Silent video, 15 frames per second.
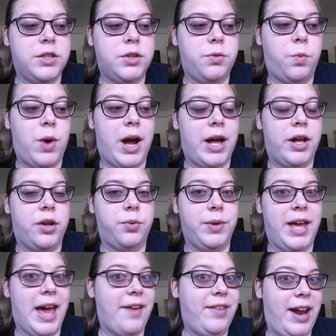while we
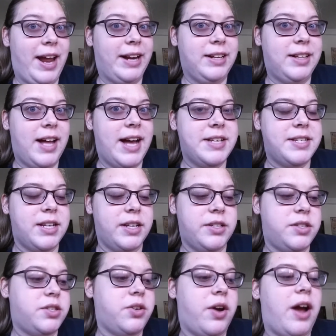haven't had class,
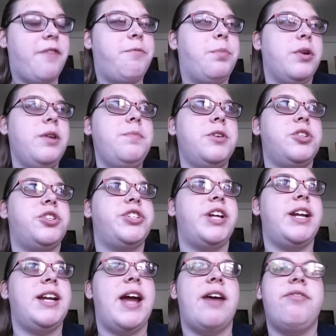and so I've pretty much
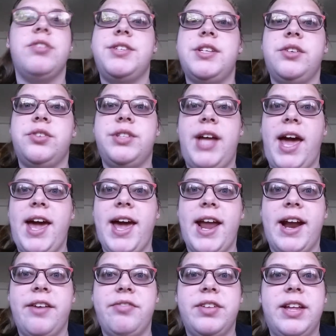studied every single day, and
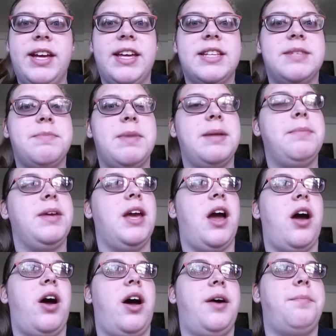I feel like it's made me
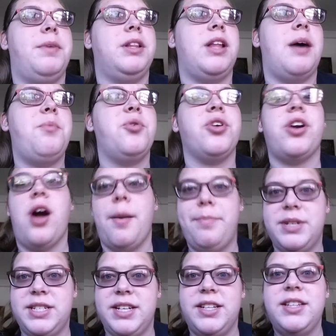a lot more
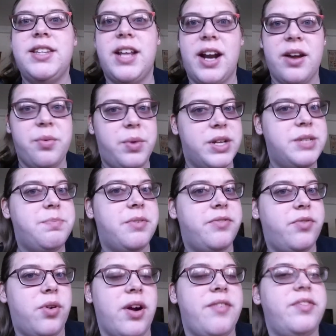competent than I was
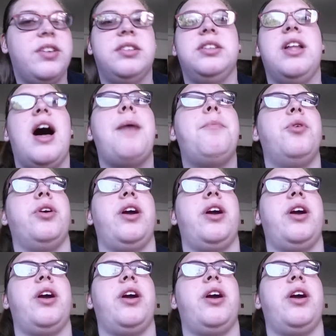before. I feel a lot more